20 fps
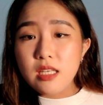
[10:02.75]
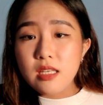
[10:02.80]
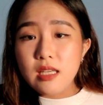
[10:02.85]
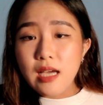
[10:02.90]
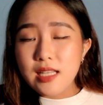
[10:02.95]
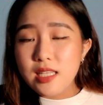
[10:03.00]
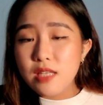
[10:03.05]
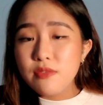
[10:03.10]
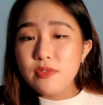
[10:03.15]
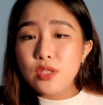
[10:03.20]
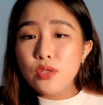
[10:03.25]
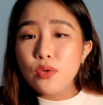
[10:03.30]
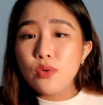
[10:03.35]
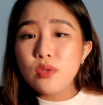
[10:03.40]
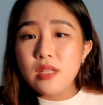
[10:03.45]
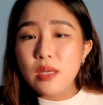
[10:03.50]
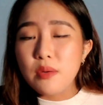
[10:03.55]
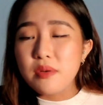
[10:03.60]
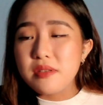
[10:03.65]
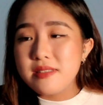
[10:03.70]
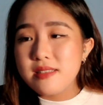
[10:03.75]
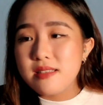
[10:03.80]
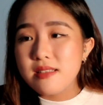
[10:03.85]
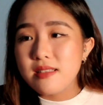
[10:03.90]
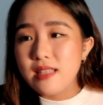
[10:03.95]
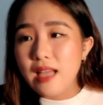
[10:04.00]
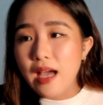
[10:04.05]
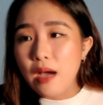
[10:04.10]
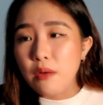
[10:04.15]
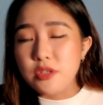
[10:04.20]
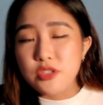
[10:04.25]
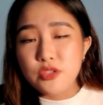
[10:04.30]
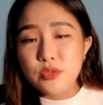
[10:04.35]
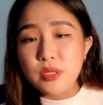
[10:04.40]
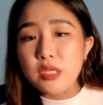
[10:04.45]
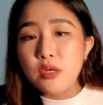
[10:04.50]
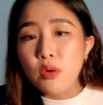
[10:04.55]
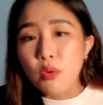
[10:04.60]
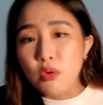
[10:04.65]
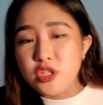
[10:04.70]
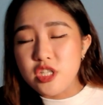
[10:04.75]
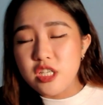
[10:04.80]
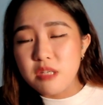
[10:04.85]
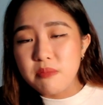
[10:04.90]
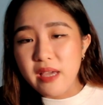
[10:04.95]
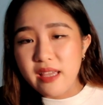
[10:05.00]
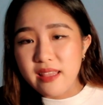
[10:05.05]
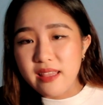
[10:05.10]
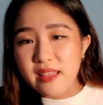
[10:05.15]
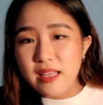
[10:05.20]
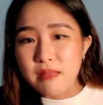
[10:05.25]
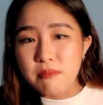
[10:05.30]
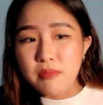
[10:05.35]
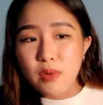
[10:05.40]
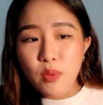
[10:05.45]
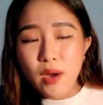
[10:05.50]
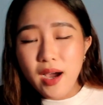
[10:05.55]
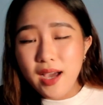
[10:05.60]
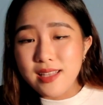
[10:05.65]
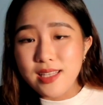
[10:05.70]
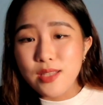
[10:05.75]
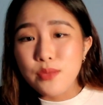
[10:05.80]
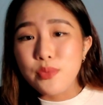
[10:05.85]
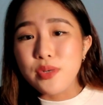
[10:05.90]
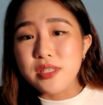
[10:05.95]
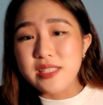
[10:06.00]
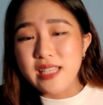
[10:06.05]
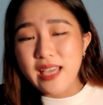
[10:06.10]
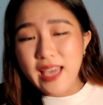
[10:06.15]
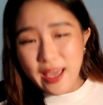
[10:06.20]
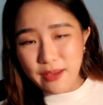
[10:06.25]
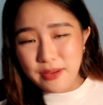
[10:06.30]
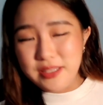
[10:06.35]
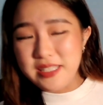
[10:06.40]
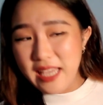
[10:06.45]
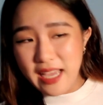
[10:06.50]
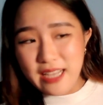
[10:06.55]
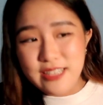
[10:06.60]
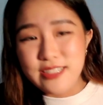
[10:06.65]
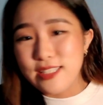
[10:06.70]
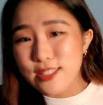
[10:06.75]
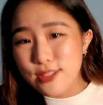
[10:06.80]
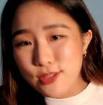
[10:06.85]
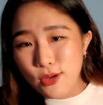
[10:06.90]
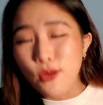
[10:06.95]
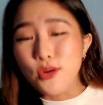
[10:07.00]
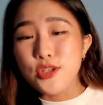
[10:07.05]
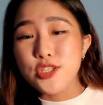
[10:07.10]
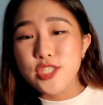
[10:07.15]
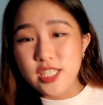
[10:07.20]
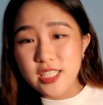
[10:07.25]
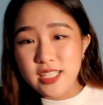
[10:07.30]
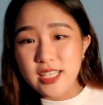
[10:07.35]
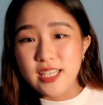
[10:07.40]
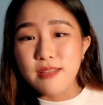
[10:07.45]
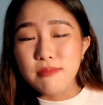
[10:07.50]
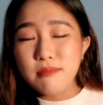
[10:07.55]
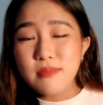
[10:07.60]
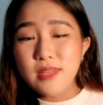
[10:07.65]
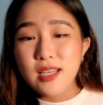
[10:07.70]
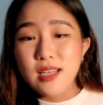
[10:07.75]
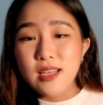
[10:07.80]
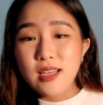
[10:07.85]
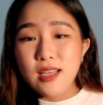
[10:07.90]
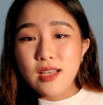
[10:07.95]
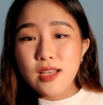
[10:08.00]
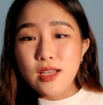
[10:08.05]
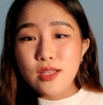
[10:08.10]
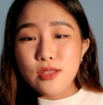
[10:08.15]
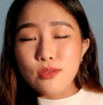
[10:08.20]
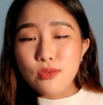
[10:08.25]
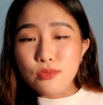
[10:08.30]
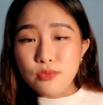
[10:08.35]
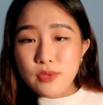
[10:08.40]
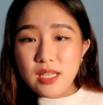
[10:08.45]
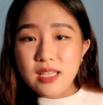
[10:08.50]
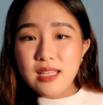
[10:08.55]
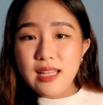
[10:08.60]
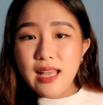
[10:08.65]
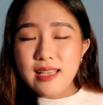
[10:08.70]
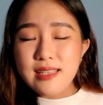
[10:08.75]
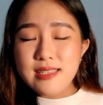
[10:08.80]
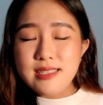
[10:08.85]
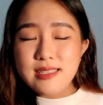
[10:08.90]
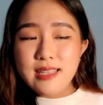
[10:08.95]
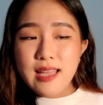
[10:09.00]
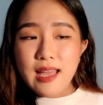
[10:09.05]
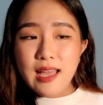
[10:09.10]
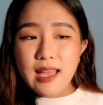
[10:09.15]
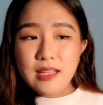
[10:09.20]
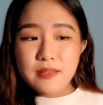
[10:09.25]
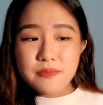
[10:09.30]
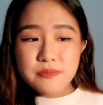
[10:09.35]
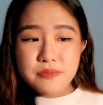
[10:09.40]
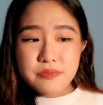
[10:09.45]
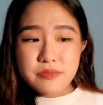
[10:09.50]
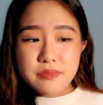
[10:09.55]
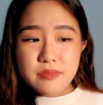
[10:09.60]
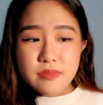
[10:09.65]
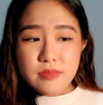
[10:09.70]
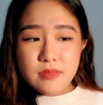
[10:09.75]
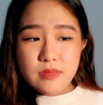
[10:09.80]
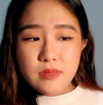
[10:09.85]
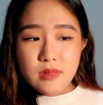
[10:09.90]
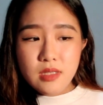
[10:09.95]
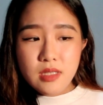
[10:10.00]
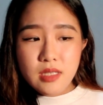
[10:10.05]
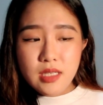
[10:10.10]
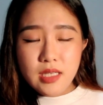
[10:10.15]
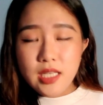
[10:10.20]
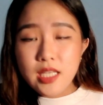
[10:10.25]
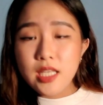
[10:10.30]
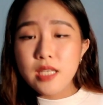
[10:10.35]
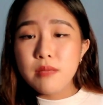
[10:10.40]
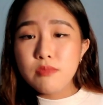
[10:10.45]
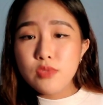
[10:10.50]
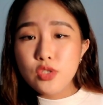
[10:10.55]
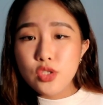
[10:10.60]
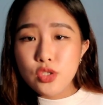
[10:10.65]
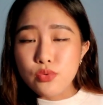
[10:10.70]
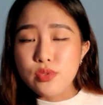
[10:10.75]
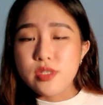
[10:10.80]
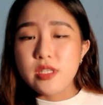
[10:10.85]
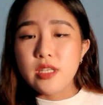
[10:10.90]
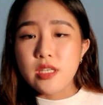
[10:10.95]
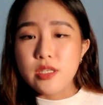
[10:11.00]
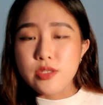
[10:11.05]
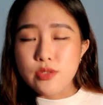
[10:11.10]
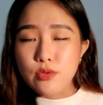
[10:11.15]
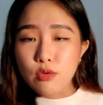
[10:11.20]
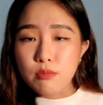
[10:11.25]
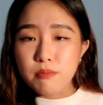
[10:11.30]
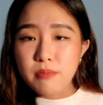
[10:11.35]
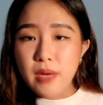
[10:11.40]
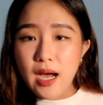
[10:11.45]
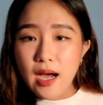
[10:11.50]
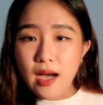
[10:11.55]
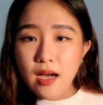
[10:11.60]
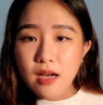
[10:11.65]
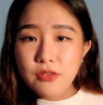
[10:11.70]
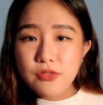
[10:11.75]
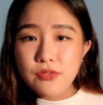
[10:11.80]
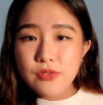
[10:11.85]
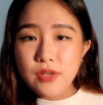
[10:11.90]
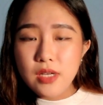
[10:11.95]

I didn't even know I was doing coaching back then, but what I did was I was actually coaching him to realize that him choosing his own path,